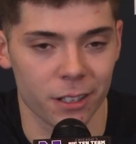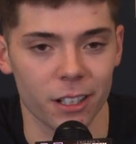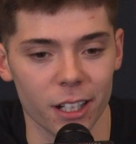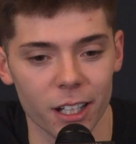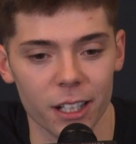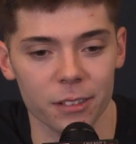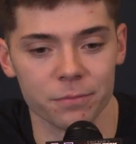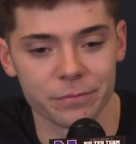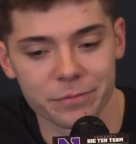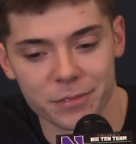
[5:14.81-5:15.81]
Uh,
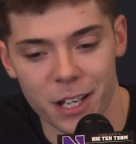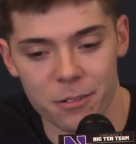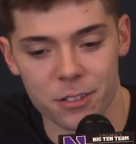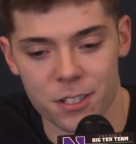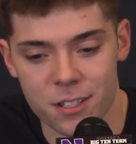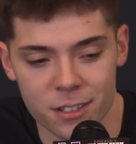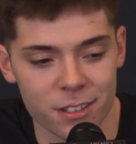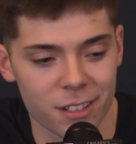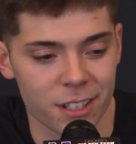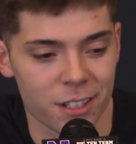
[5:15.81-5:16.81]
I was
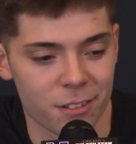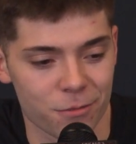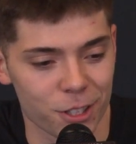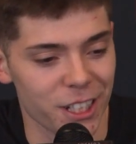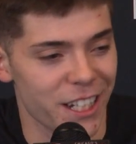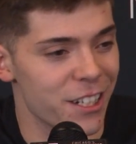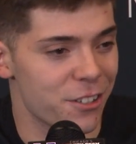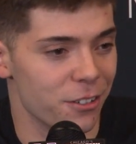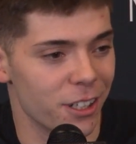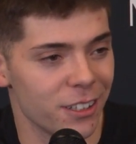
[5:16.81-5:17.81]
really
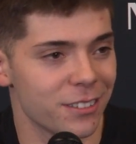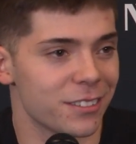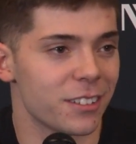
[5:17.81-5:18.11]
into it,